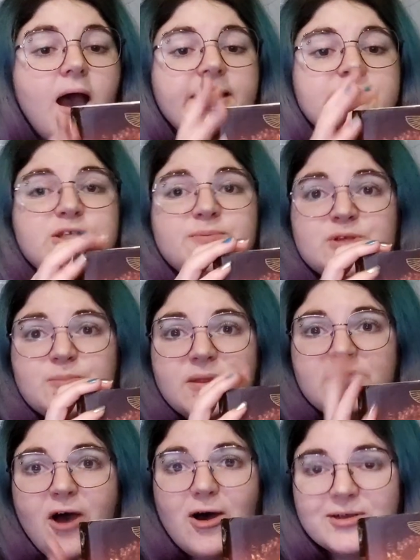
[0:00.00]
Egyptian
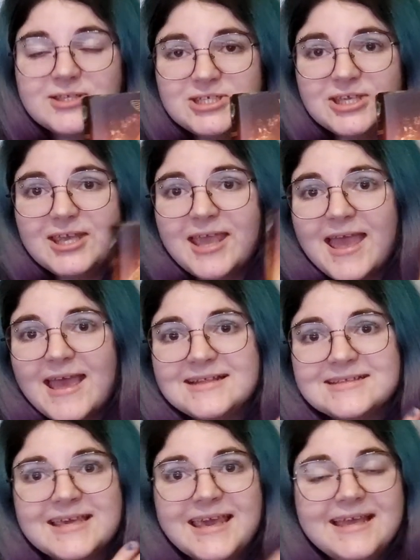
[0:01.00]
mythology
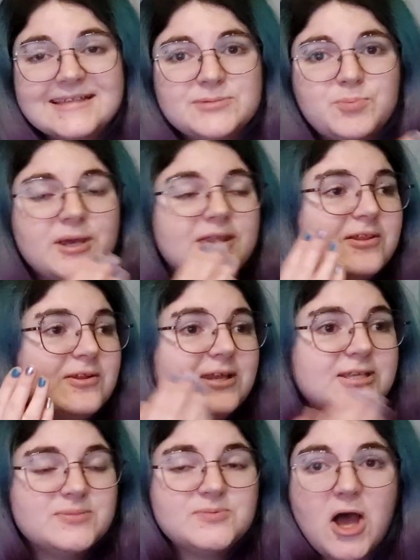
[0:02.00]
and kids with an
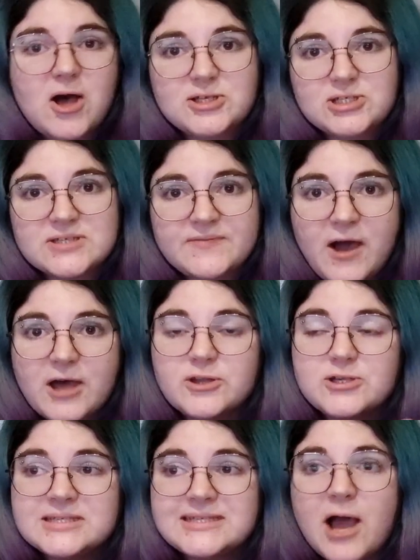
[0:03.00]
Egyptologist
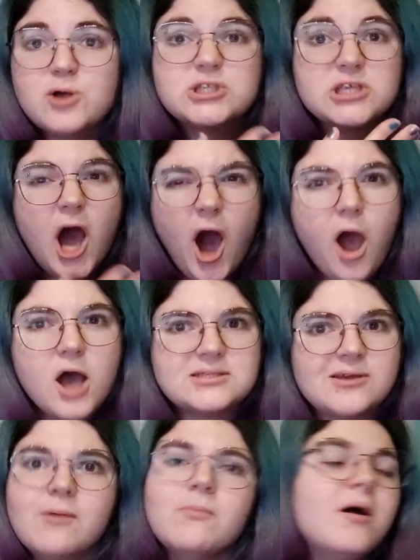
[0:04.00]
father sounds
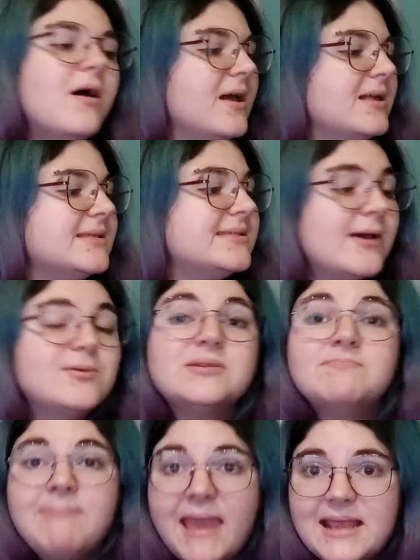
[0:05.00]
awesome. Sounds
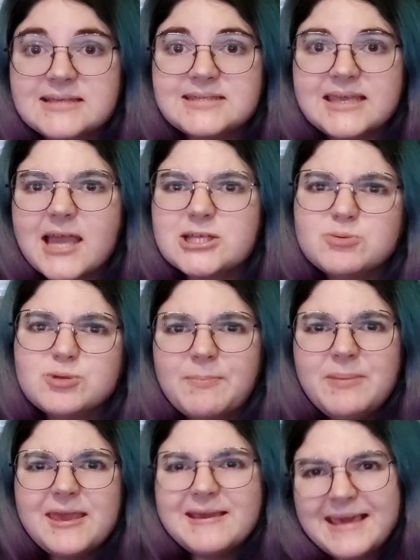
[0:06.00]
amazing. I just want to
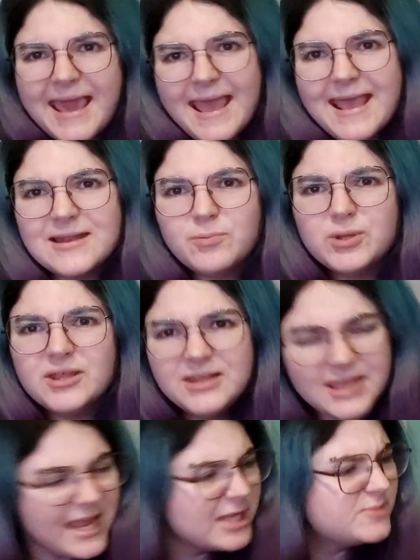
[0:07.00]
be a kid with
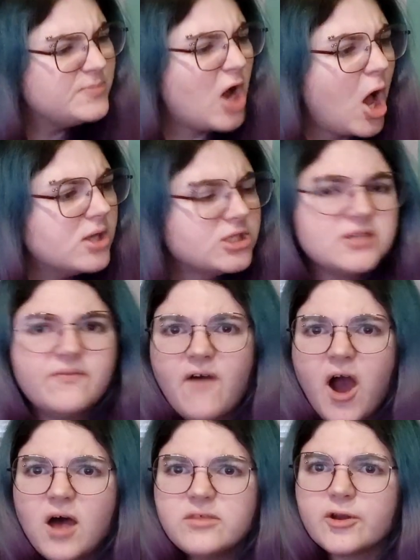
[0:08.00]
an Egyptologist
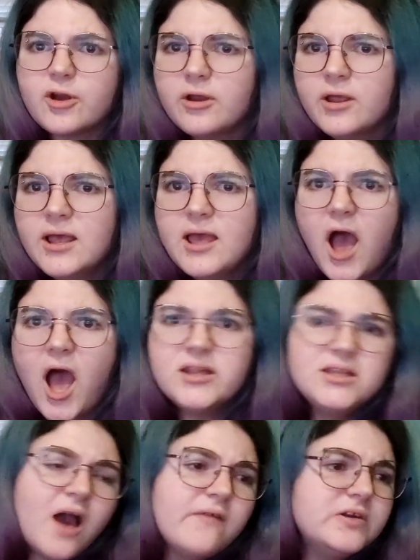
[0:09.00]
father,
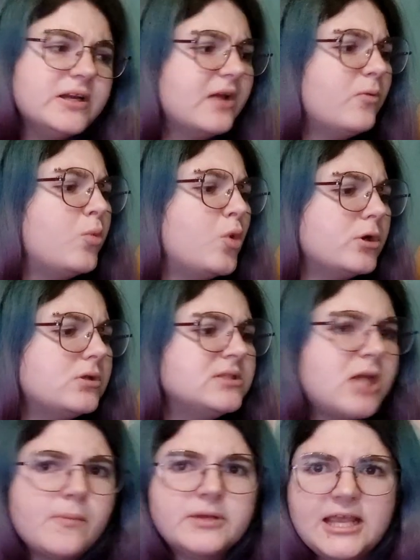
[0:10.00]
uncovering a world
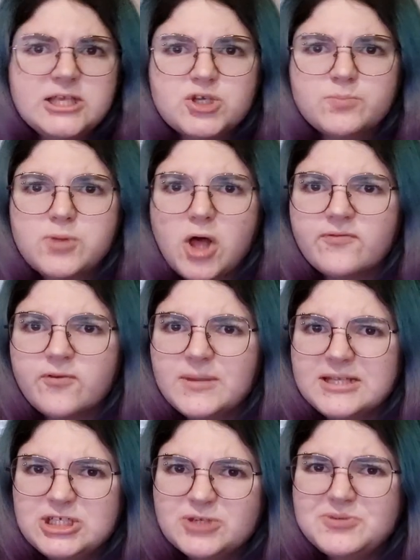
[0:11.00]
domination plot from
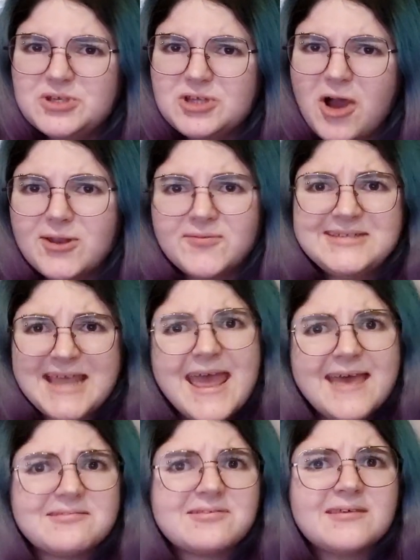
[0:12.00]
an Egyptian god of
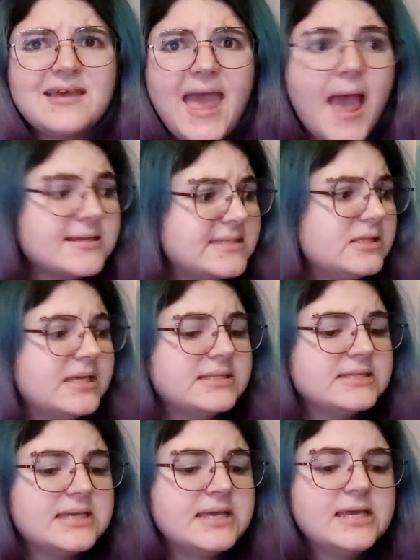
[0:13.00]
death.
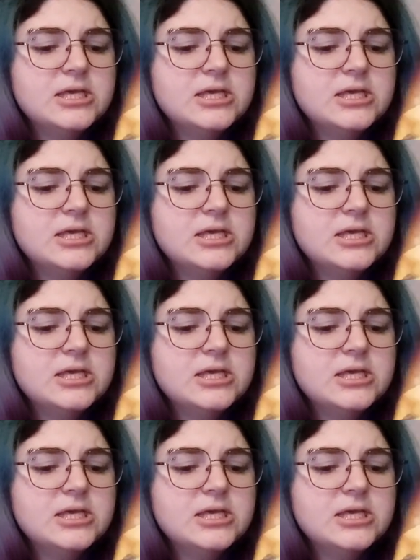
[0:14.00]
Excellent.